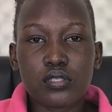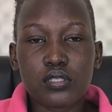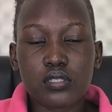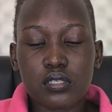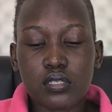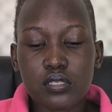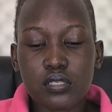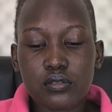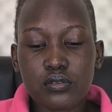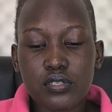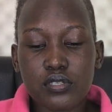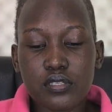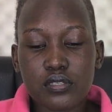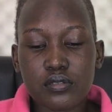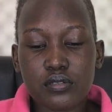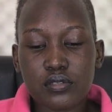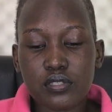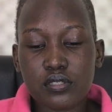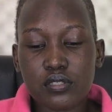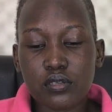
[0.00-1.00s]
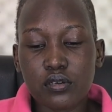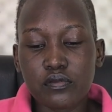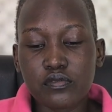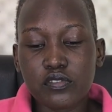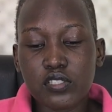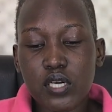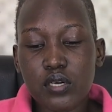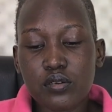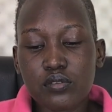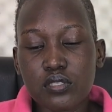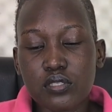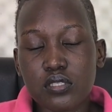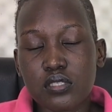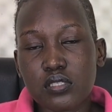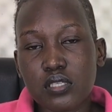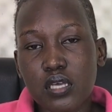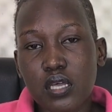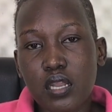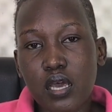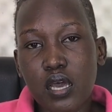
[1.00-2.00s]
increase risk of jaundice
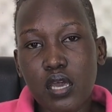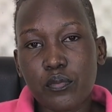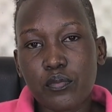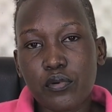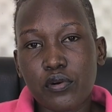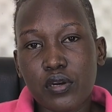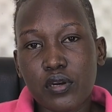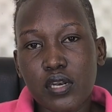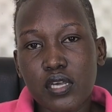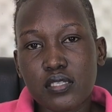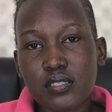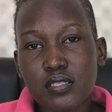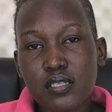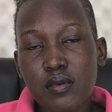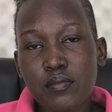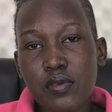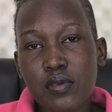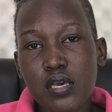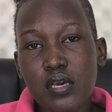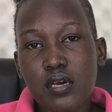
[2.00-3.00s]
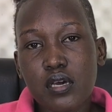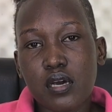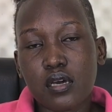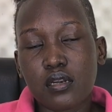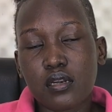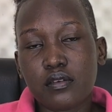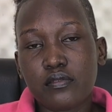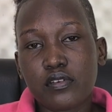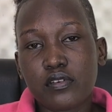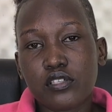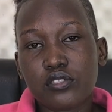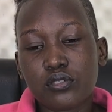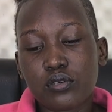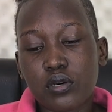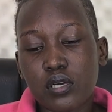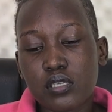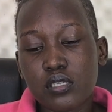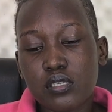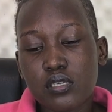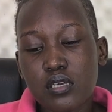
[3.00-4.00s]
and hypoglycemia and
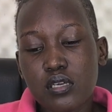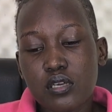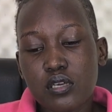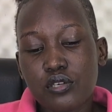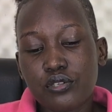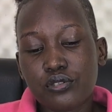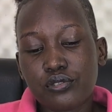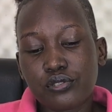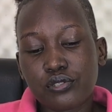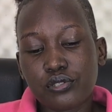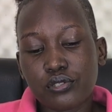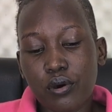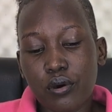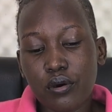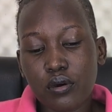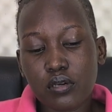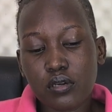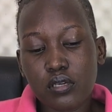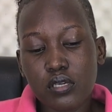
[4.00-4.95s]
eventually shock.